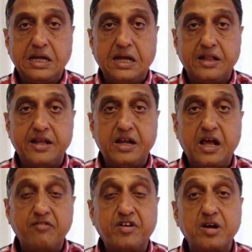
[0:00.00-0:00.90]
and then
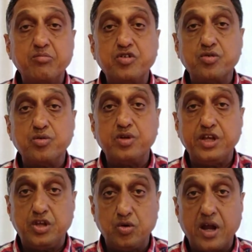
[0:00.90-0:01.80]
have come to the
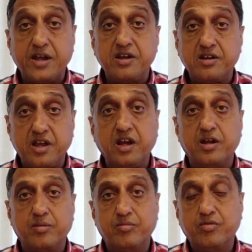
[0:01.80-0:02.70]
United
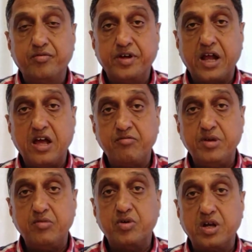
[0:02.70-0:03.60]
Kingdom where I have
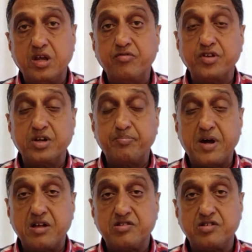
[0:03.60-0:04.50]
been working for the
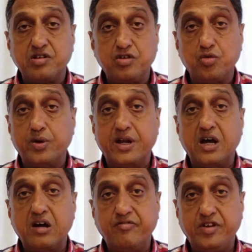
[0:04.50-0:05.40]
past
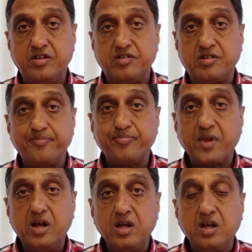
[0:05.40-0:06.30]
2.5 years.
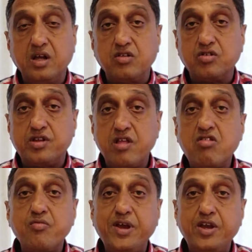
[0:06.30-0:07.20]
So
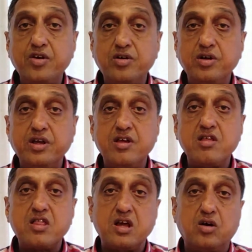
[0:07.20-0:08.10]
this video
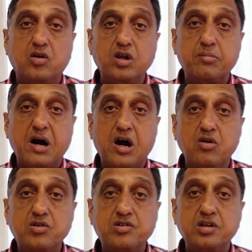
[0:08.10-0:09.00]
is all
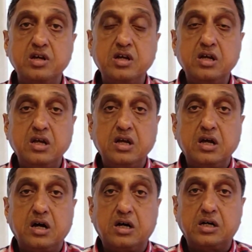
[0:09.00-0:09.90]
about
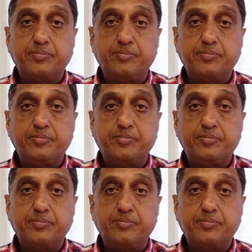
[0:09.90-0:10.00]
uh,